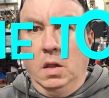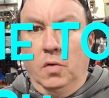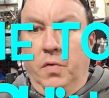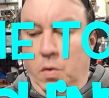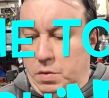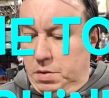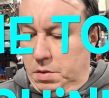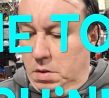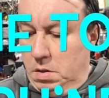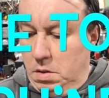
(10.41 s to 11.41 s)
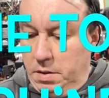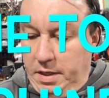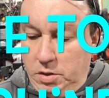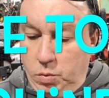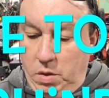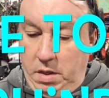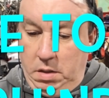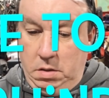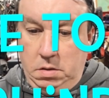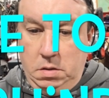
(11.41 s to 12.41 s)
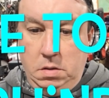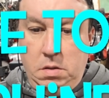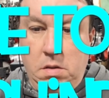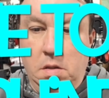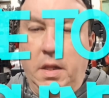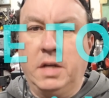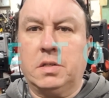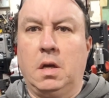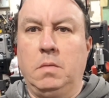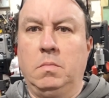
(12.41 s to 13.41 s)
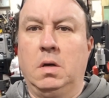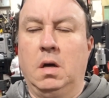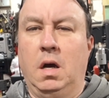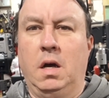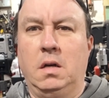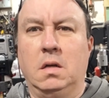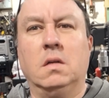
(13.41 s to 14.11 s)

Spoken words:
Hello, folks. Guess what? Last time on